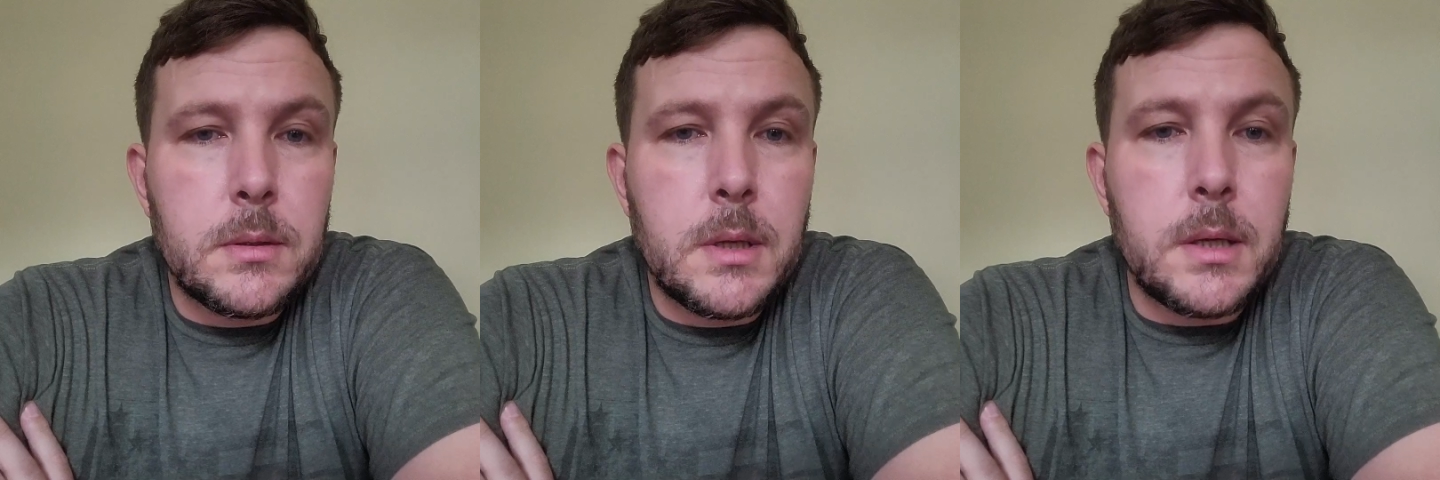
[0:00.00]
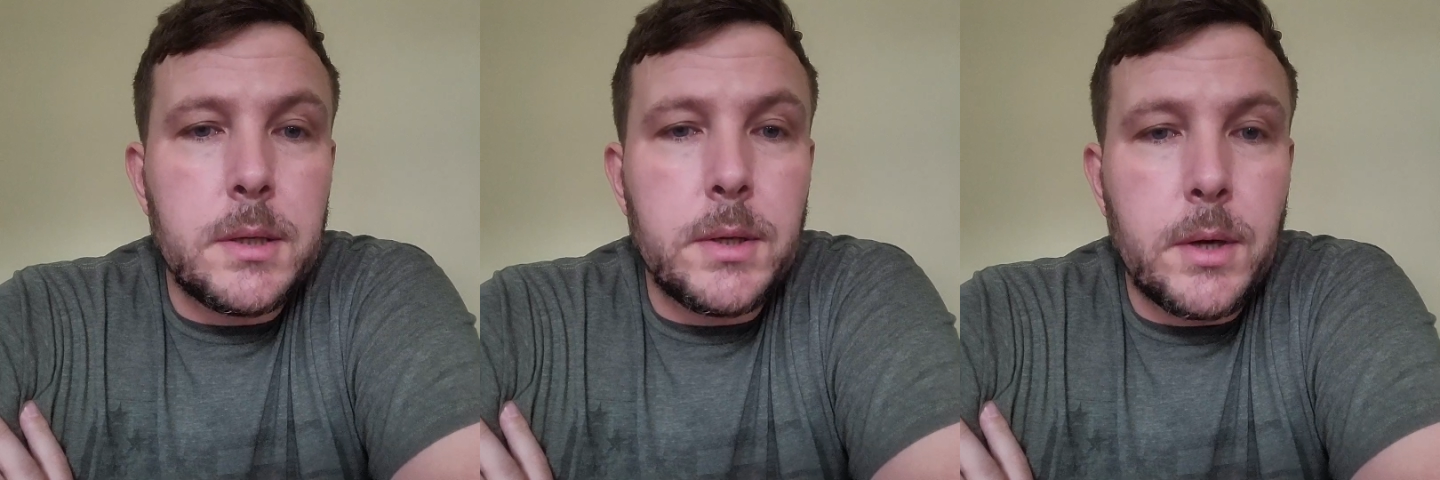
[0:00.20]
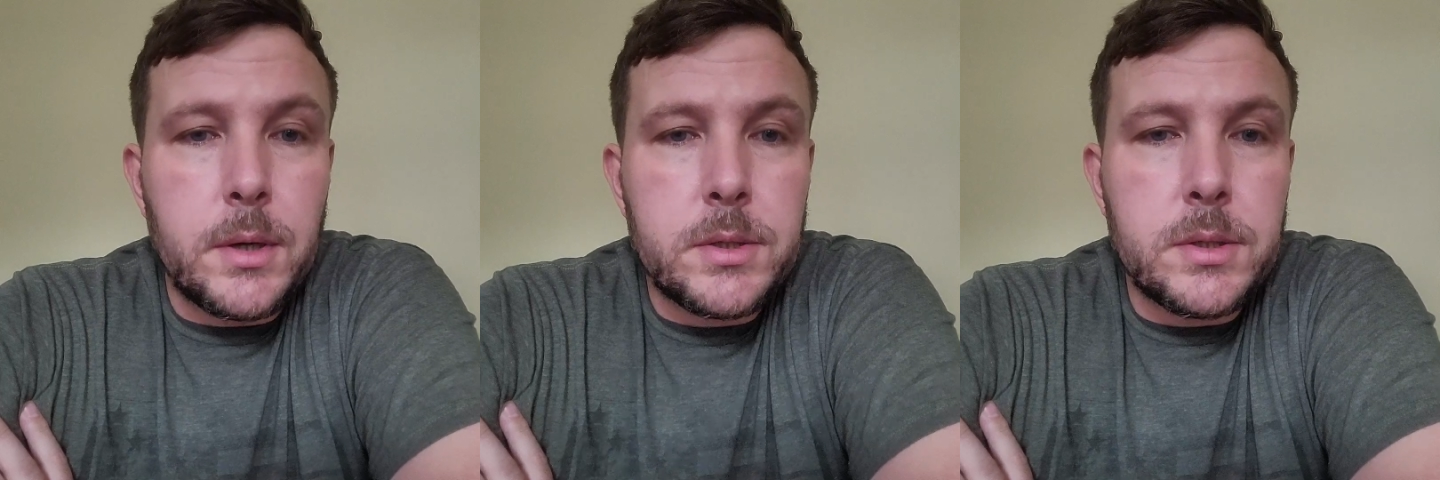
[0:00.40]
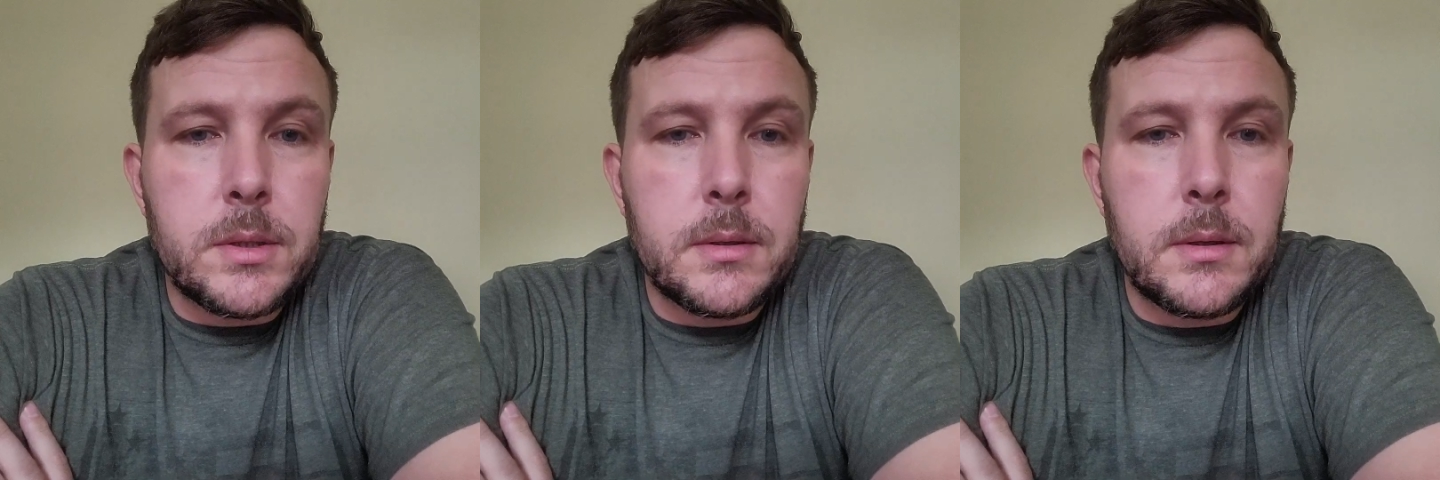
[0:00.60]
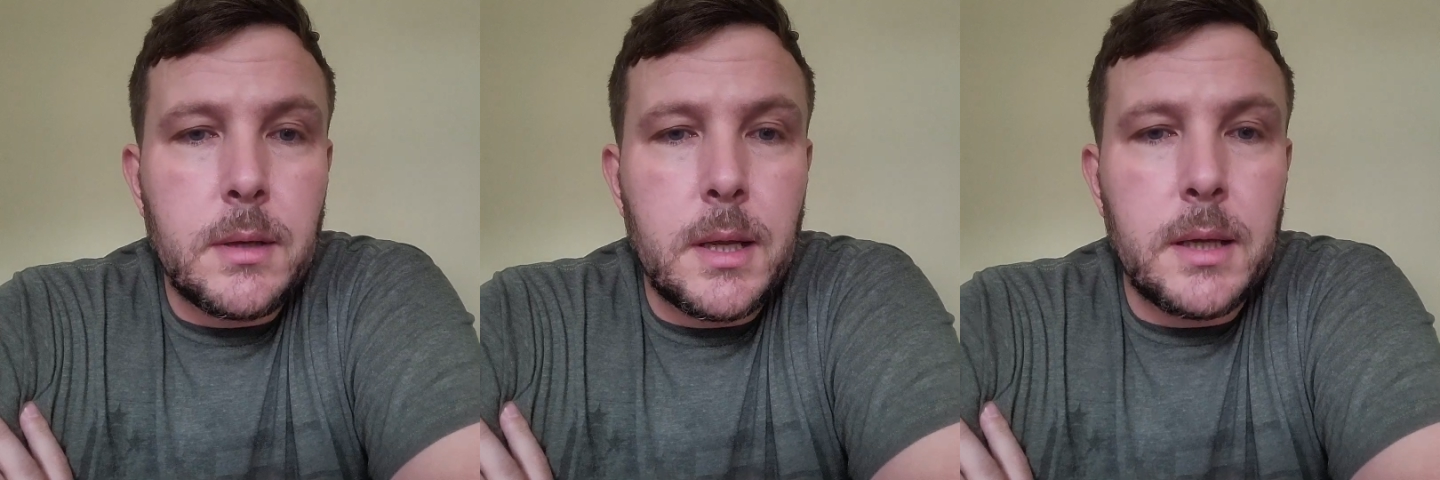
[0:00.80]

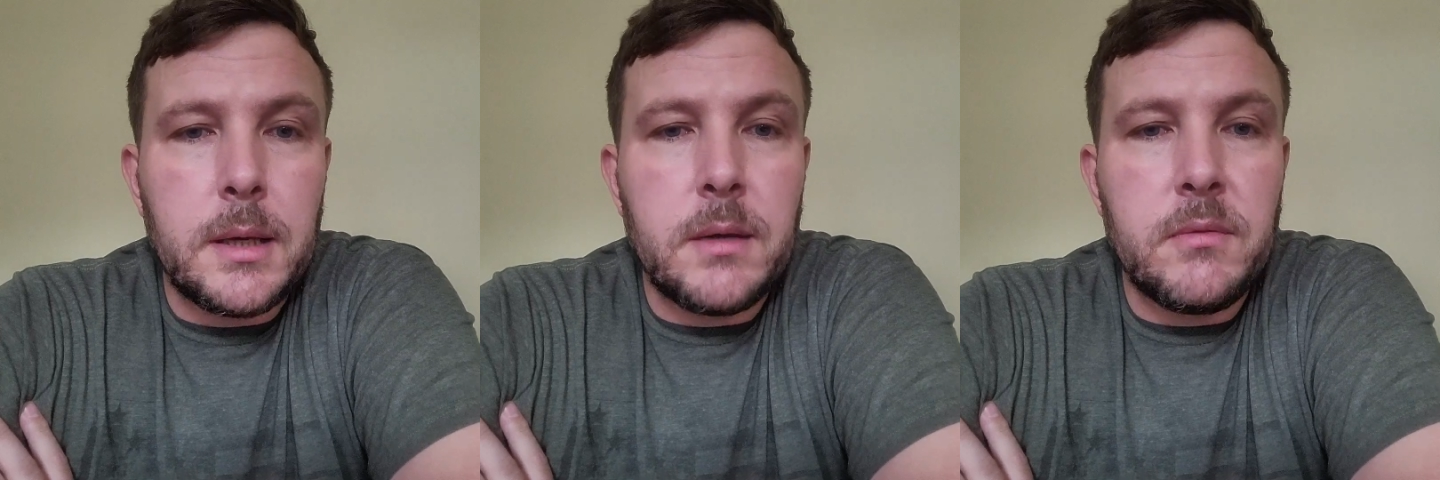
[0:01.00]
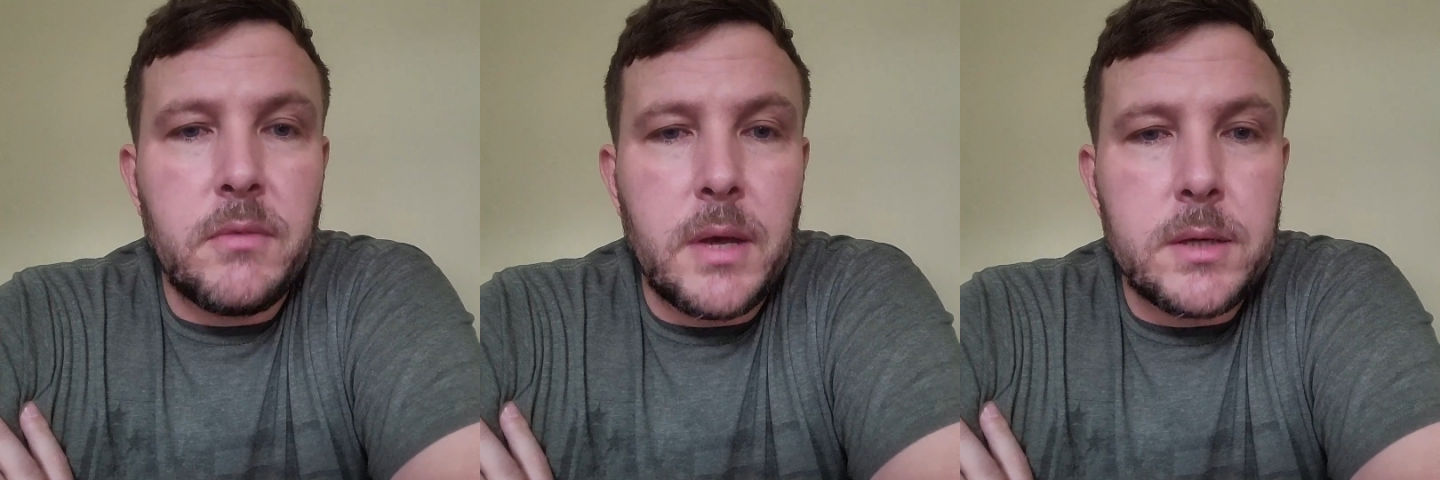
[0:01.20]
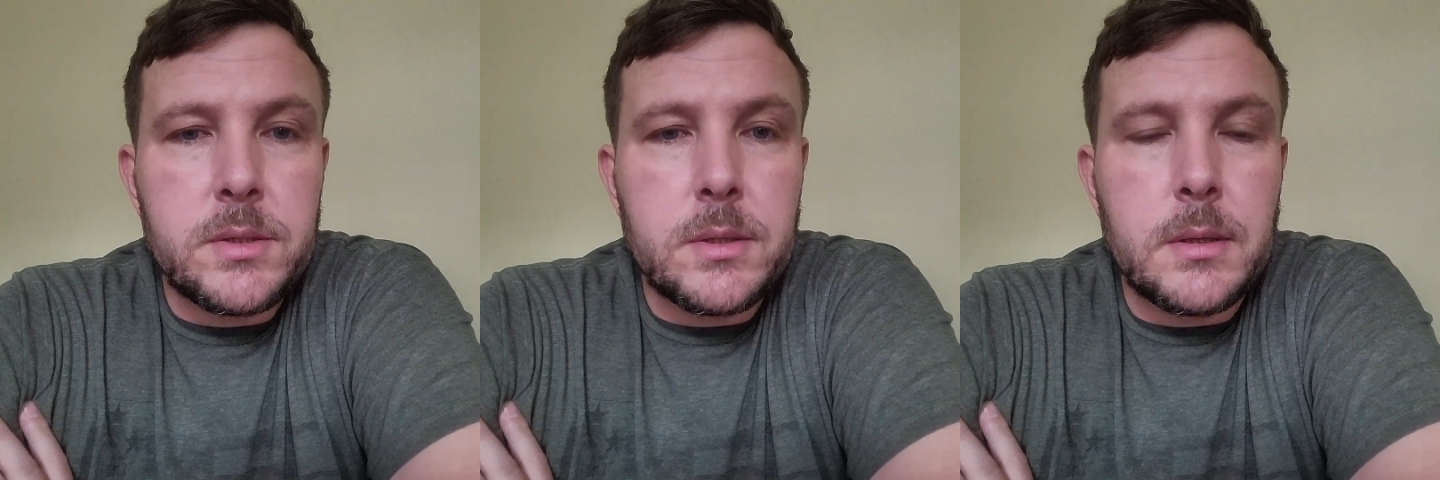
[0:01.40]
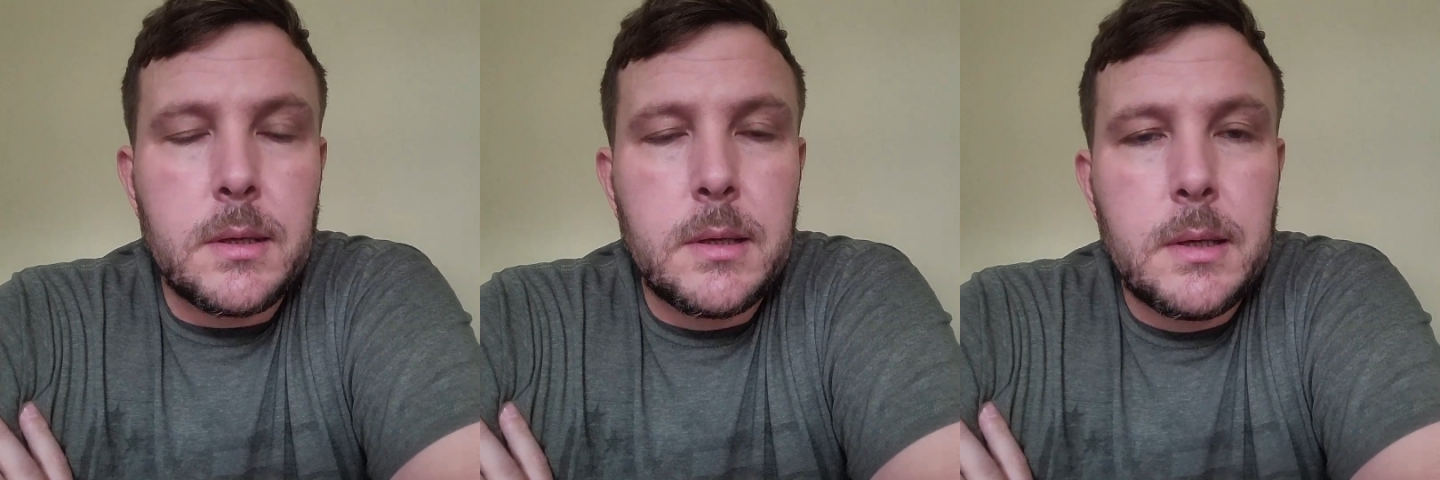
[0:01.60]
conduction, and convection.